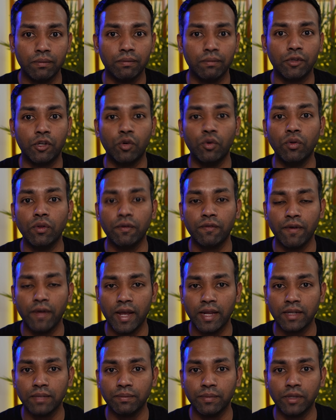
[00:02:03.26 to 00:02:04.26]
cooler
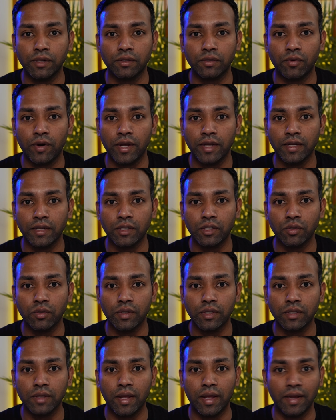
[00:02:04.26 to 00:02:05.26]
fans built right into
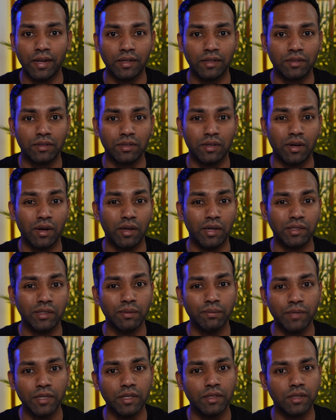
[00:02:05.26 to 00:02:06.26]
it, and it's a
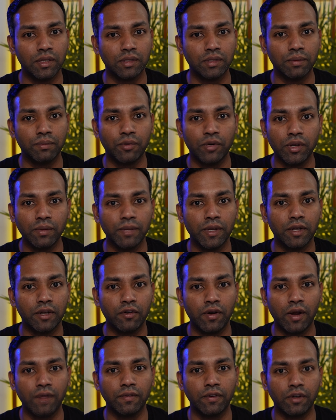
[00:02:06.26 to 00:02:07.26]
beast. It's a pretty big
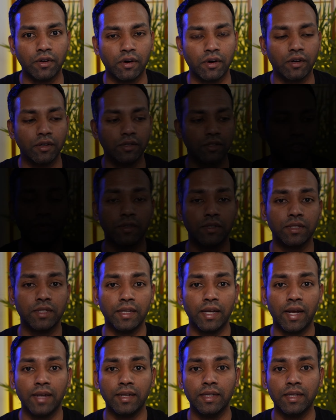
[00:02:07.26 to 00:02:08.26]
graphic card. First
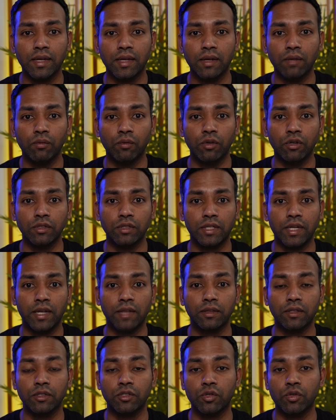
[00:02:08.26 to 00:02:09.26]
thing I did was
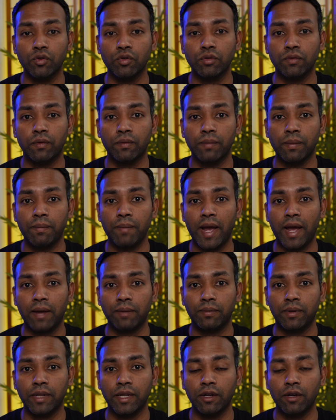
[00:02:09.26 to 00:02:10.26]
take the screws from the back
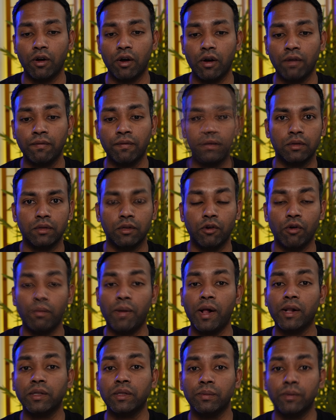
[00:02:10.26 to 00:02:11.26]
plate off. There are
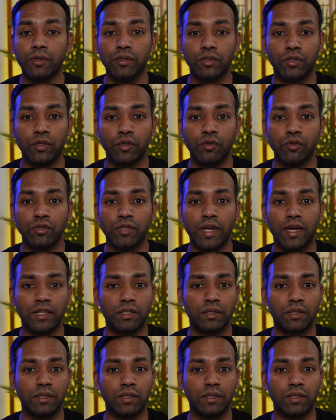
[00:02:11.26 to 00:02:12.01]
multiple screws that